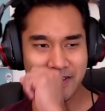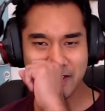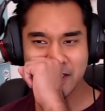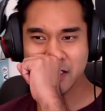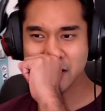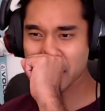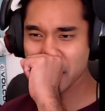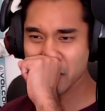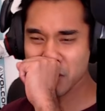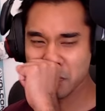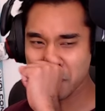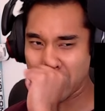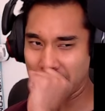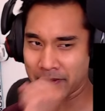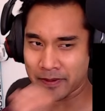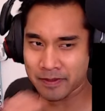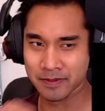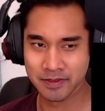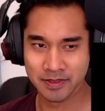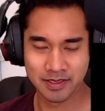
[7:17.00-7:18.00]
Excuse me.
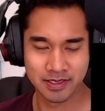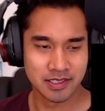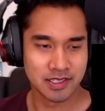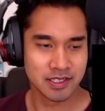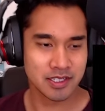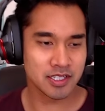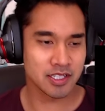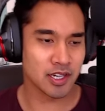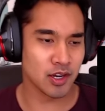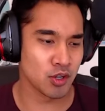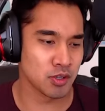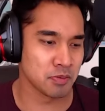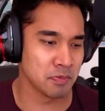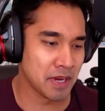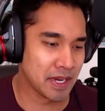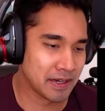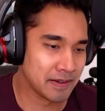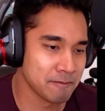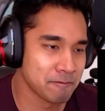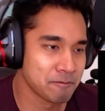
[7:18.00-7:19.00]
Excuse
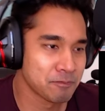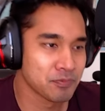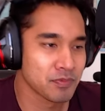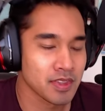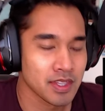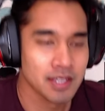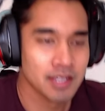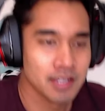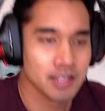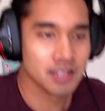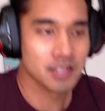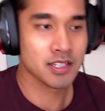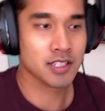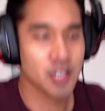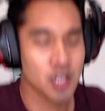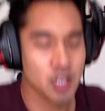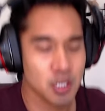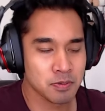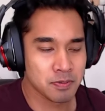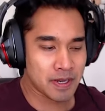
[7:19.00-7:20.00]
me.
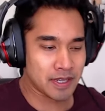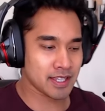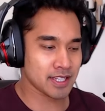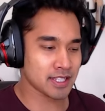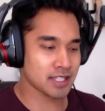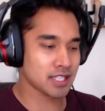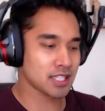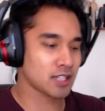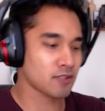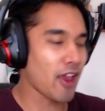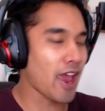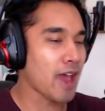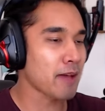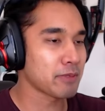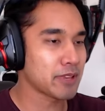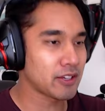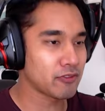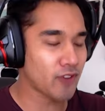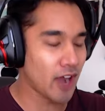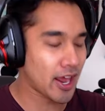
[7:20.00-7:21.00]
Excuse me, this is
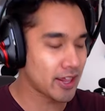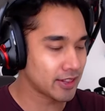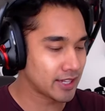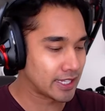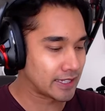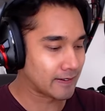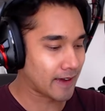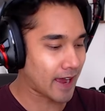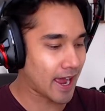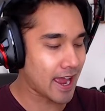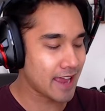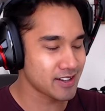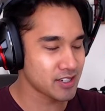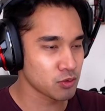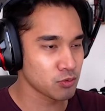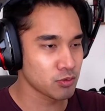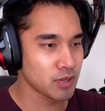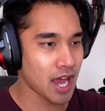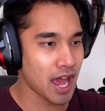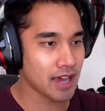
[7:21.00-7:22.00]
family friendly. I
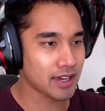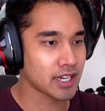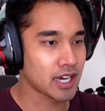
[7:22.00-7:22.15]
do not